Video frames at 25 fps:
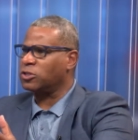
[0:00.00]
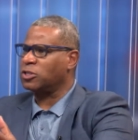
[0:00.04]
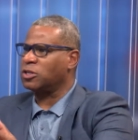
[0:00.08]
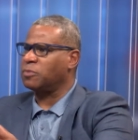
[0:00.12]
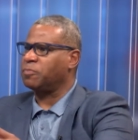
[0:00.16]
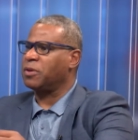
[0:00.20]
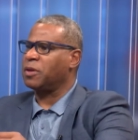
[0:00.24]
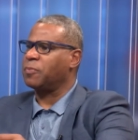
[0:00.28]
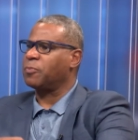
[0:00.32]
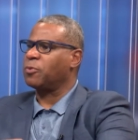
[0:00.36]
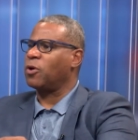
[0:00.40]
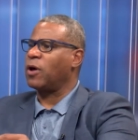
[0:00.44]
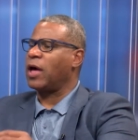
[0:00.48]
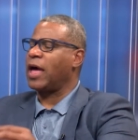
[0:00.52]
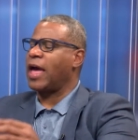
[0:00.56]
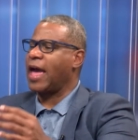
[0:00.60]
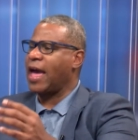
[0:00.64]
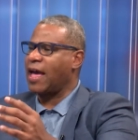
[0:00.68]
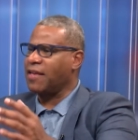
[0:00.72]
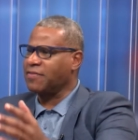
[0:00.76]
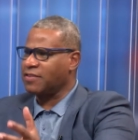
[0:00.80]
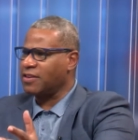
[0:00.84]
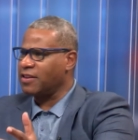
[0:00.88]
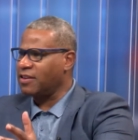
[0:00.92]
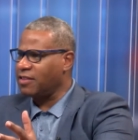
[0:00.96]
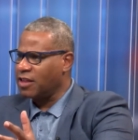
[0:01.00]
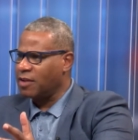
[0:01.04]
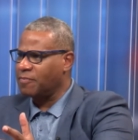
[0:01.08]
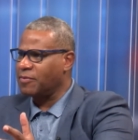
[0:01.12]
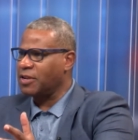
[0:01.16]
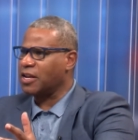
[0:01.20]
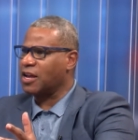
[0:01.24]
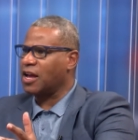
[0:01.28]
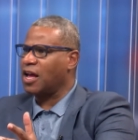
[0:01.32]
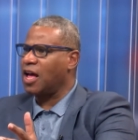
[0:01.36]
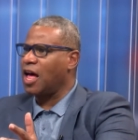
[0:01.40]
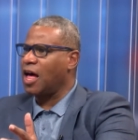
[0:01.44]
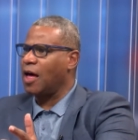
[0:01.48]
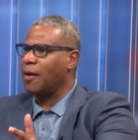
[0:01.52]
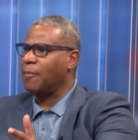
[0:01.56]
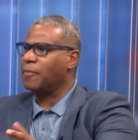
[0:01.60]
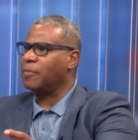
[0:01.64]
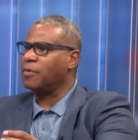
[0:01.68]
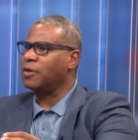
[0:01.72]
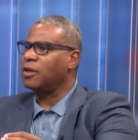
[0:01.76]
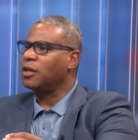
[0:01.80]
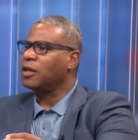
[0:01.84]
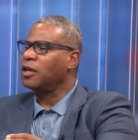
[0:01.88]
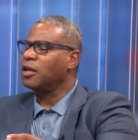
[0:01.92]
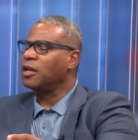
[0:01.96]
doors to people, asking yes. them to
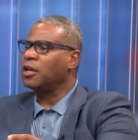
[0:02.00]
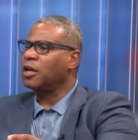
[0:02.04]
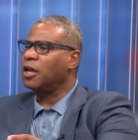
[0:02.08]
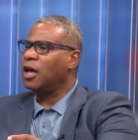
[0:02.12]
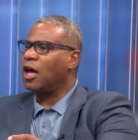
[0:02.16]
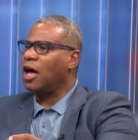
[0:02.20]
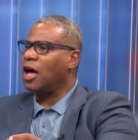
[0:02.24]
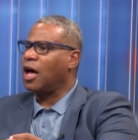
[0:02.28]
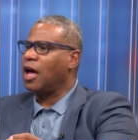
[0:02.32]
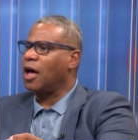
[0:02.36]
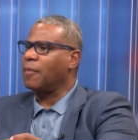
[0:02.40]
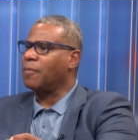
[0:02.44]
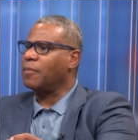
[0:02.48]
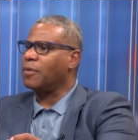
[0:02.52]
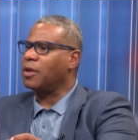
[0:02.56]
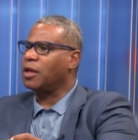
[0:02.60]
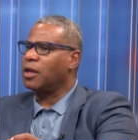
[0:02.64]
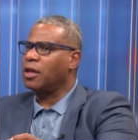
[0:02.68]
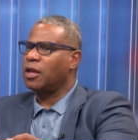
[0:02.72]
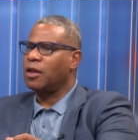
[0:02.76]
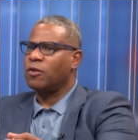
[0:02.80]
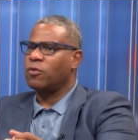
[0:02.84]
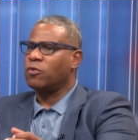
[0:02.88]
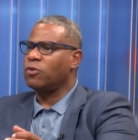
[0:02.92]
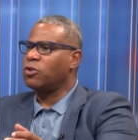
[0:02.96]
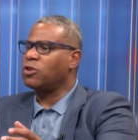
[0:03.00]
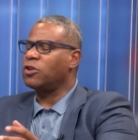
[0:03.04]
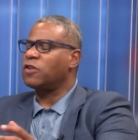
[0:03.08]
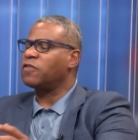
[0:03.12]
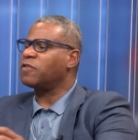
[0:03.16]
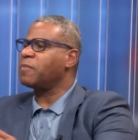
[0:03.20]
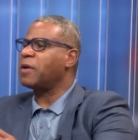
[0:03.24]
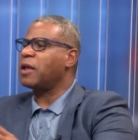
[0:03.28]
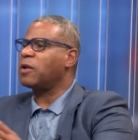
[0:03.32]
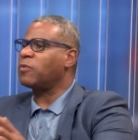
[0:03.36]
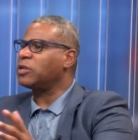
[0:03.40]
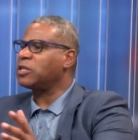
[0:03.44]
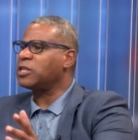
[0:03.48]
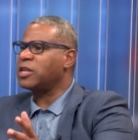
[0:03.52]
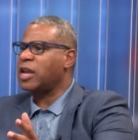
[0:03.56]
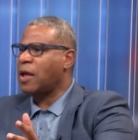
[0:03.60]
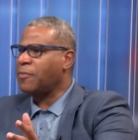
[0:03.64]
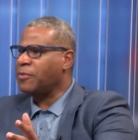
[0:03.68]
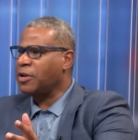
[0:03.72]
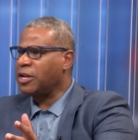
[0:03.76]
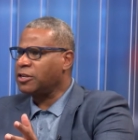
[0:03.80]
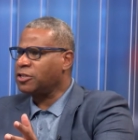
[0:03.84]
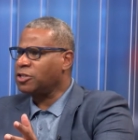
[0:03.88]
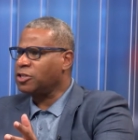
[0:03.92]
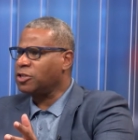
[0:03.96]
come. Um, it doesn't matter what
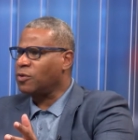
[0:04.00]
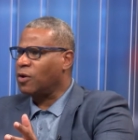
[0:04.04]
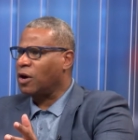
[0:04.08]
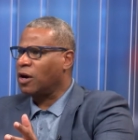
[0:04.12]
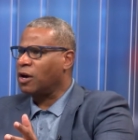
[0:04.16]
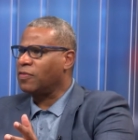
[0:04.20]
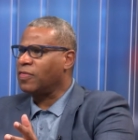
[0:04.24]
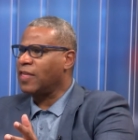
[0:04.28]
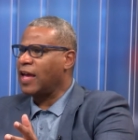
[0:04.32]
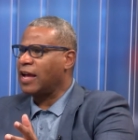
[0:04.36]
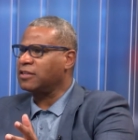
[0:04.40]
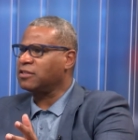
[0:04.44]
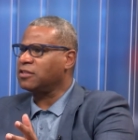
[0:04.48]
denomination you are.